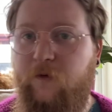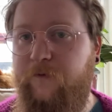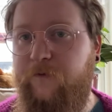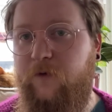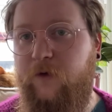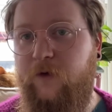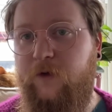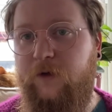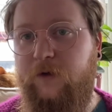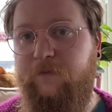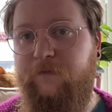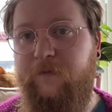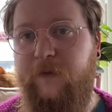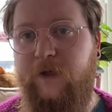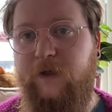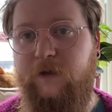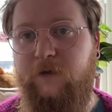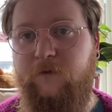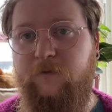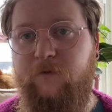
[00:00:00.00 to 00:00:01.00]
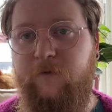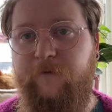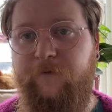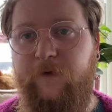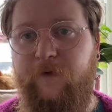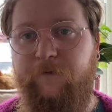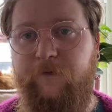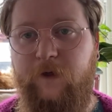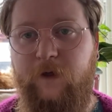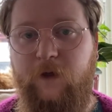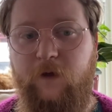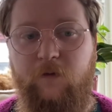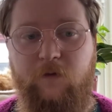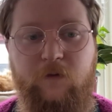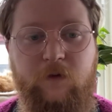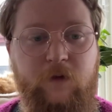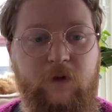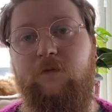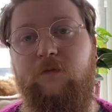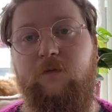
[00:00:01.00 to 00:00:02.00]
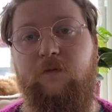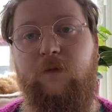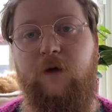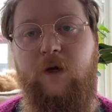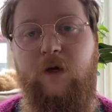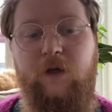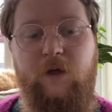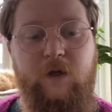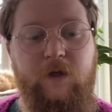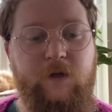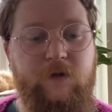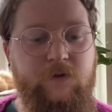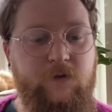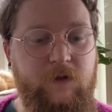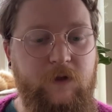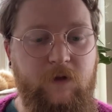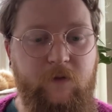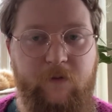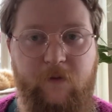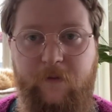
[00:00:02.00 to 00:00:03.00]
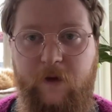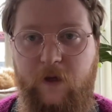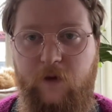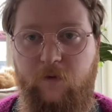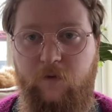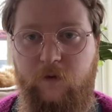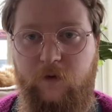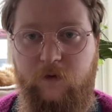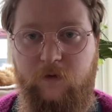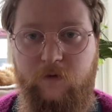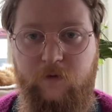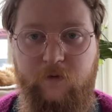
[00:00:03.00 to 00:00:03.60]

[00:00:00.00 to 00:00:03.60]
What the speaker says: thought I'd make a little review video. Let's talk a little bit about the wool.